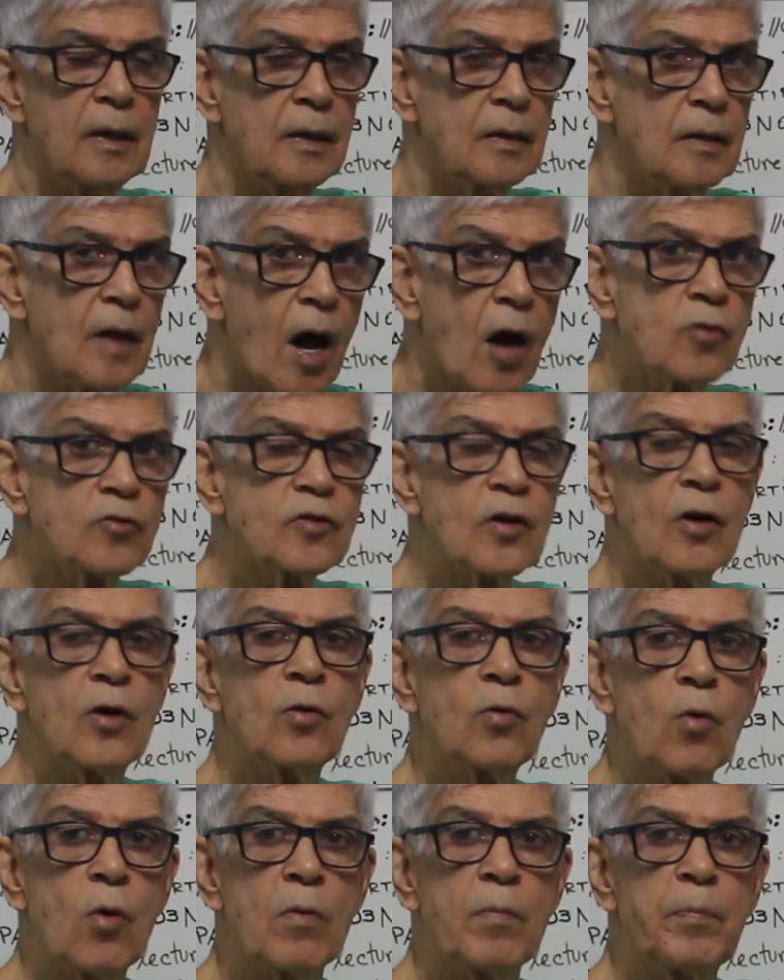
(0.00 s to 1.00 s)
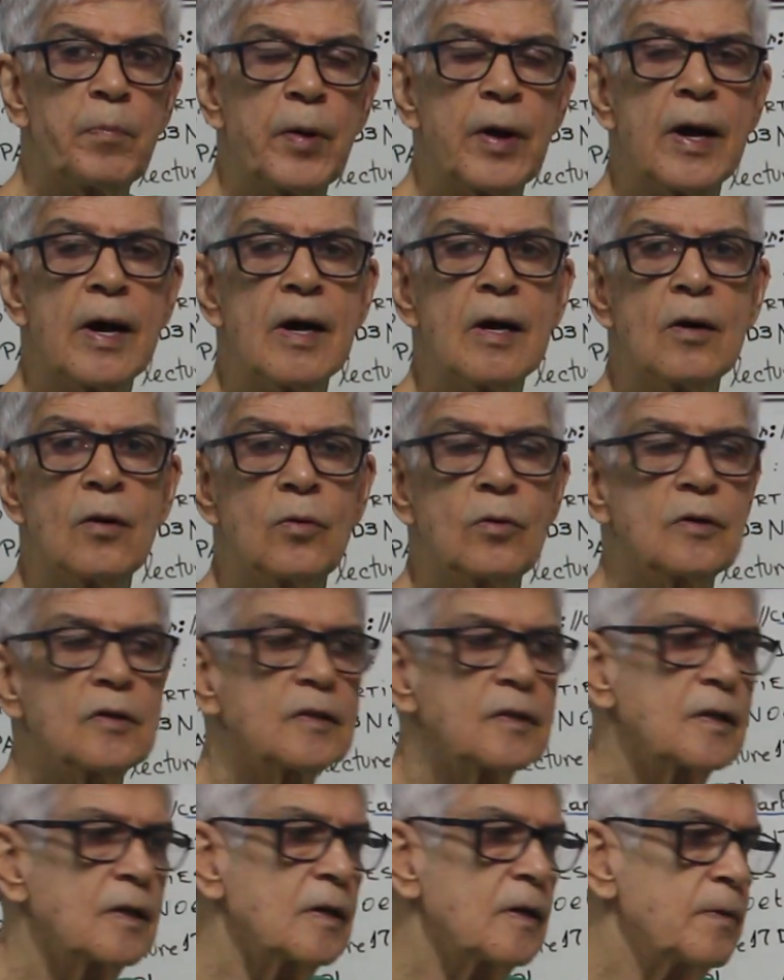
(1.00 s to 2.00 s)
And also I compare
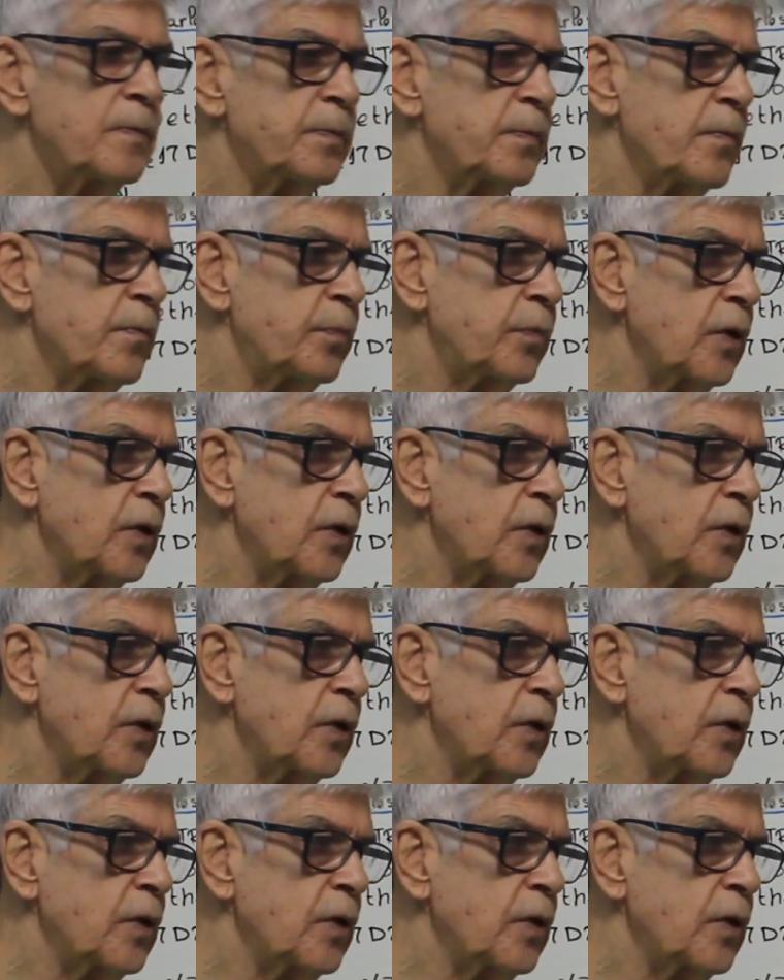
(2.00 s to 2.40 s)
with the